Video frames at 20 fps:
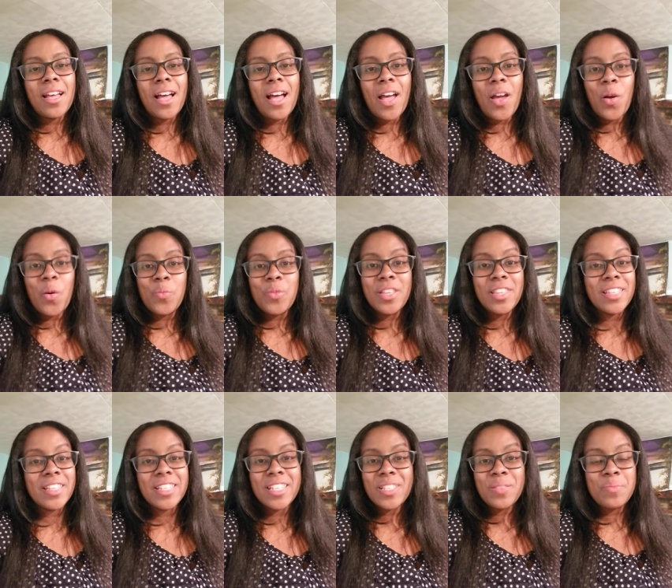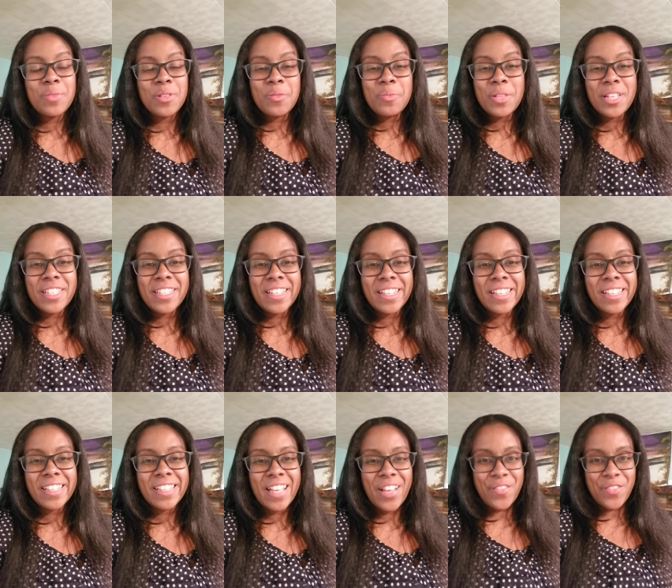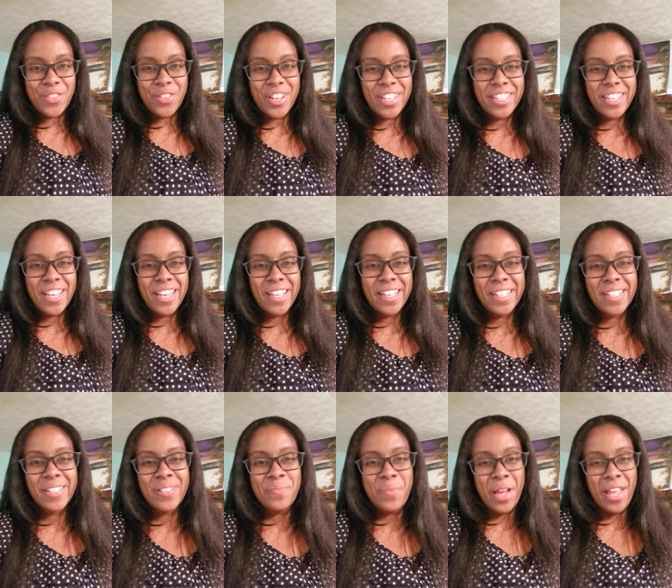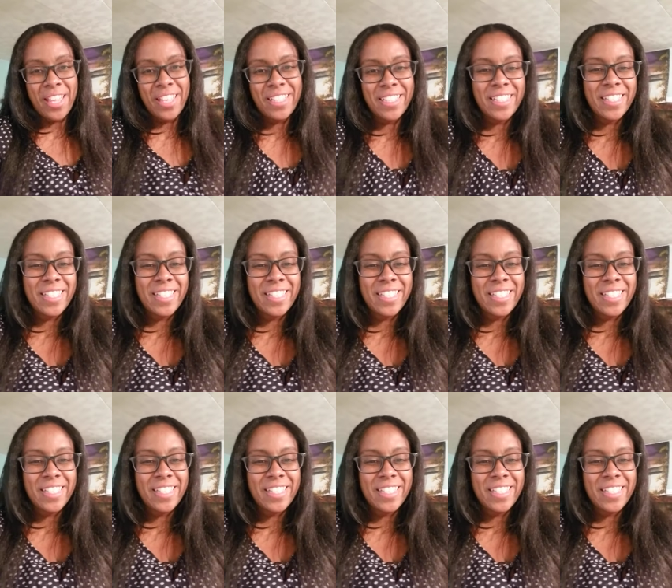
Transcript: I hope that this has been a blessing. Have a great day. Bye.